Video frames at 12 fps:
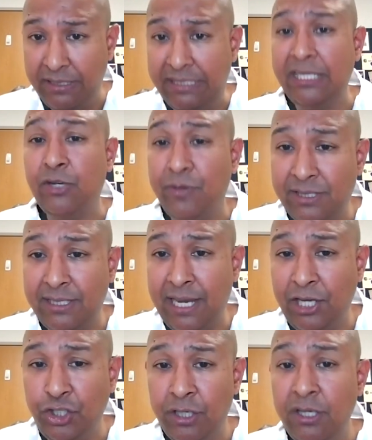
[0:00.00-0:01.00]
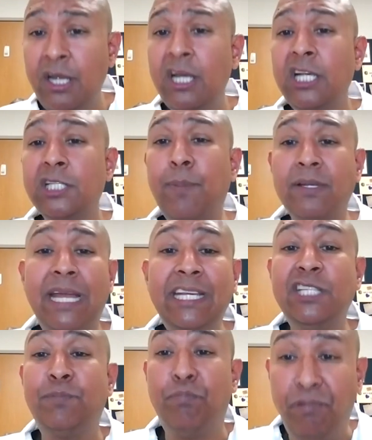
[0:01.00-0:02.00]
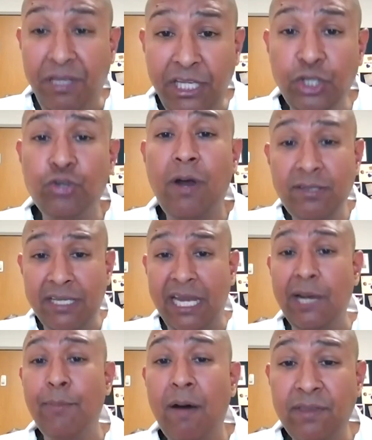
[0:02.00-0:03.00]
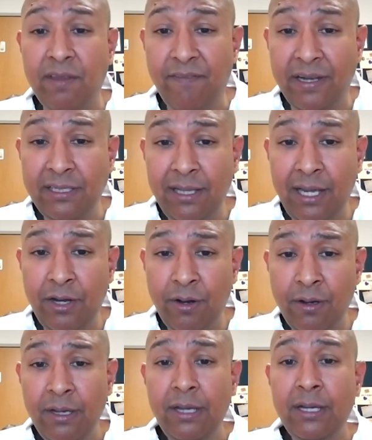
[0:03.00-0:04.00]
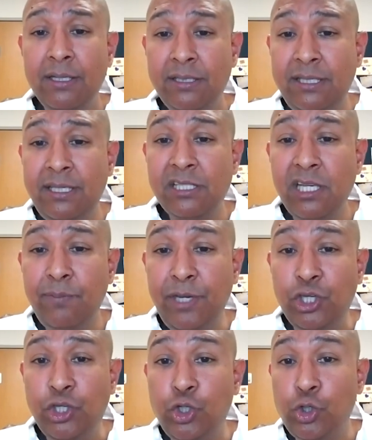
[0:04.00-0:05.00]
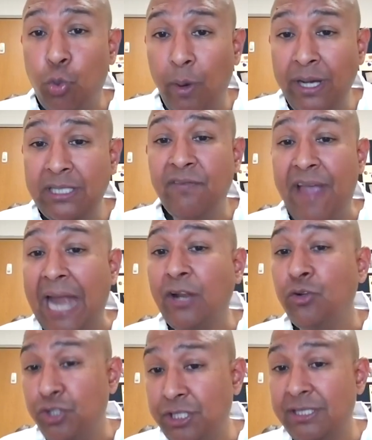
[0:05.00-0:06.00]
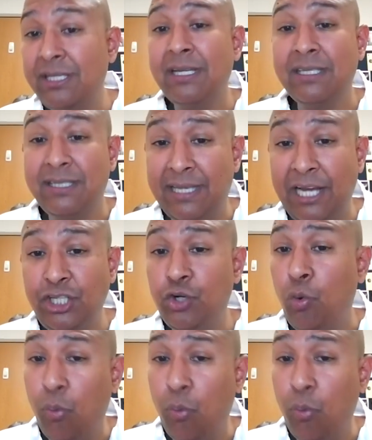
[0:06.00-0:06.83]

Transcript: decrease sedation, spontaneous breathing trials to get them off the ventilator. C is going to be choice of analgesic and sedation,